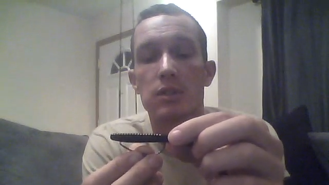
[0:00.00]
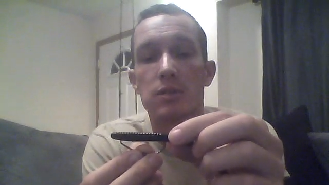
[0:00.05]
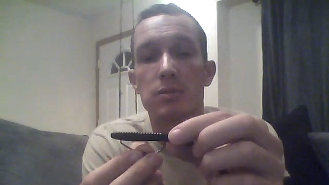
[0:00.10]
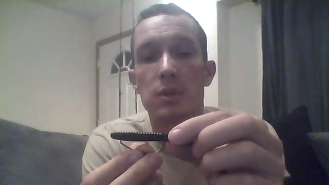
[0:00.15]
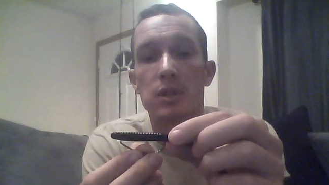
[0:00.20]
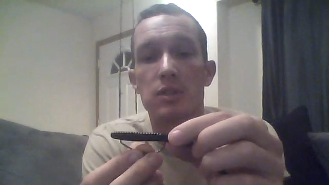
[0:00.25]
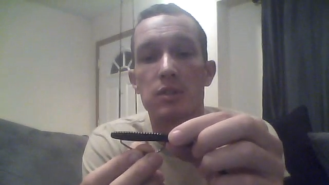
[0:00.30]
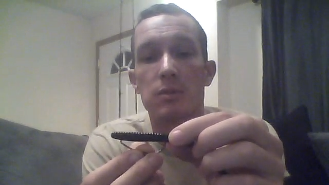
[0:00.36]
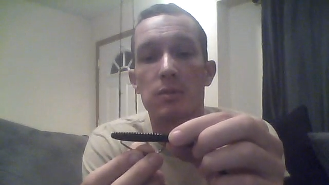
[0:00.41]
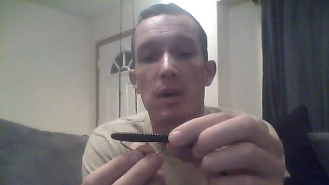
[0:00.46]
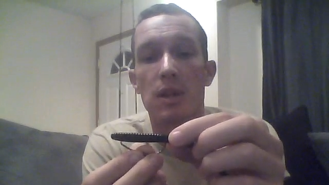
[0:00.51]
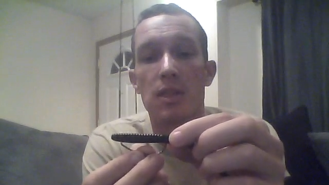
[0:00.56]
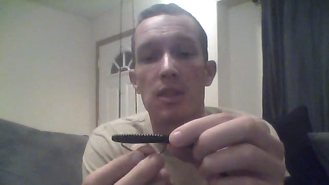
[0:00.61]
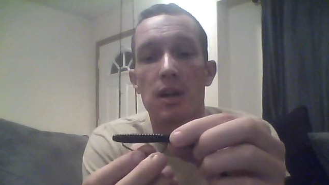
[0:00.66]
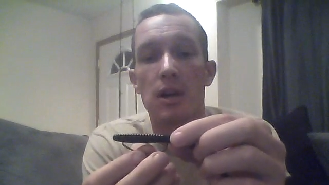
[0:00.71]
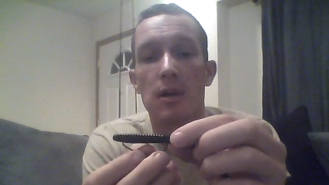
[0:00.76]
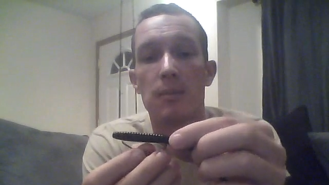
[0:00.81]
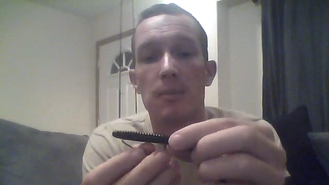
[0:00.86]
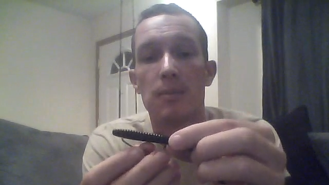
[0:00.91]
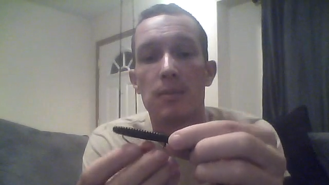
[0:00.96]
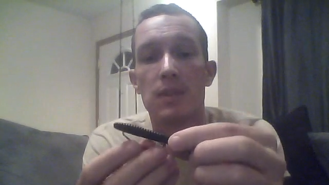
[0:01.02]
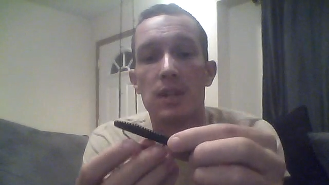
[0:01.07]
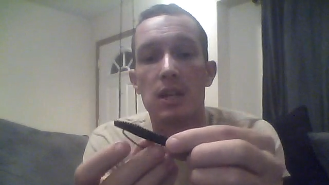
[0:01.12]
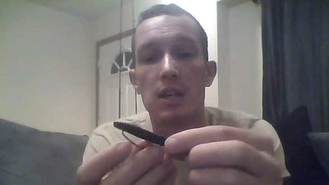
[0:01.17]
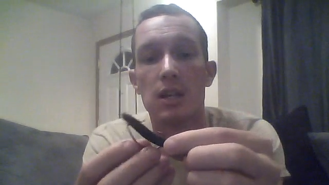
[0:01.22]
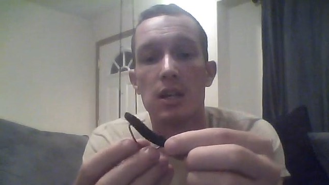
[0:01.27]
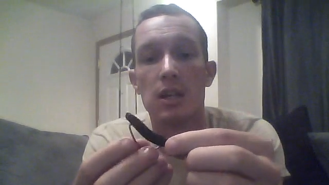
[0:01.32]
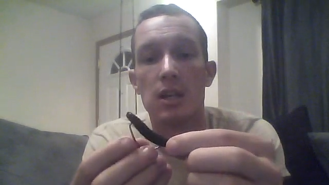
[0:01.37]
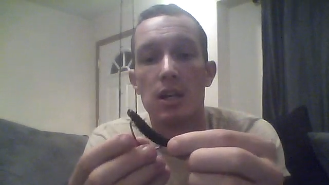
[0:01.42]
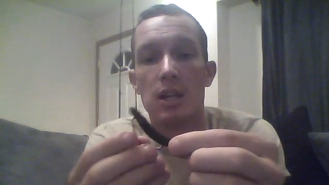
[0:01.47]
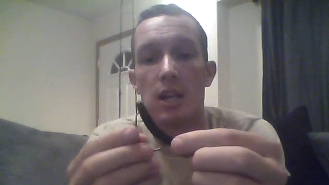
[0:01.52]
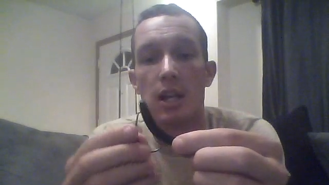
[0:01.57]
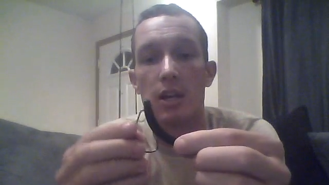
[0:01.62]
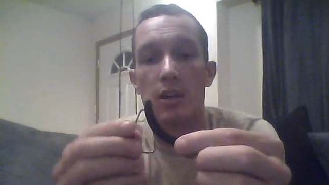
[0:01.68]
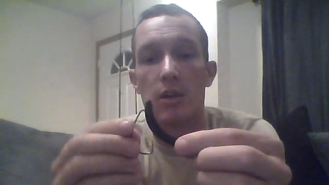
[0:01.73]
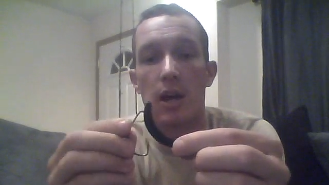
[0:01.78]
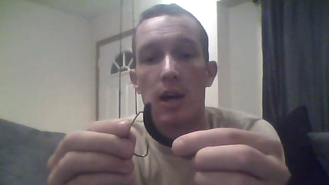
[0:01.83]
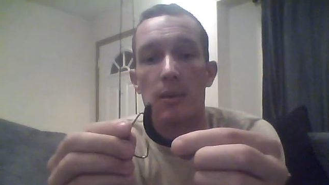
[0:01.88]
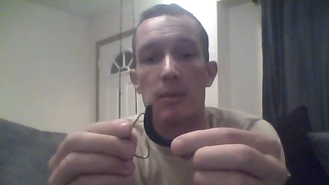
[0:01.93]
especially my thumb, and
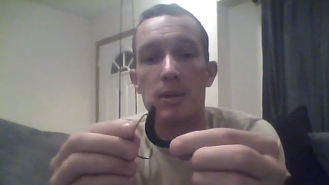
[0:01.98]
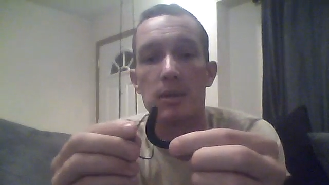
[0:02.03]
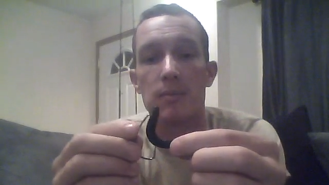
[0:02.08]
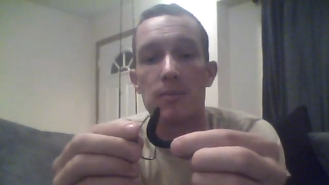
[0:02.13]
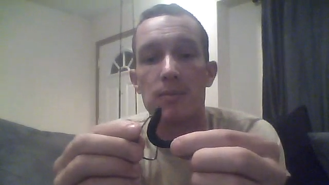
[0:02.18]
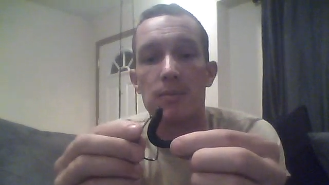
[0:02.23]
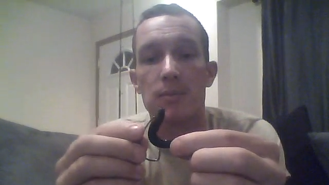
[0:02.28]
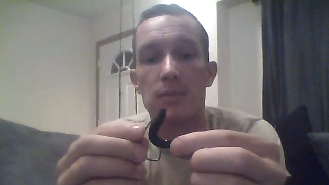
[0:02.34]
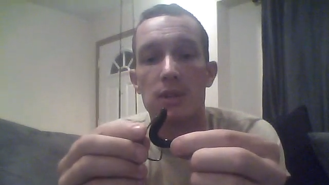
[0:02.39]
I grab it,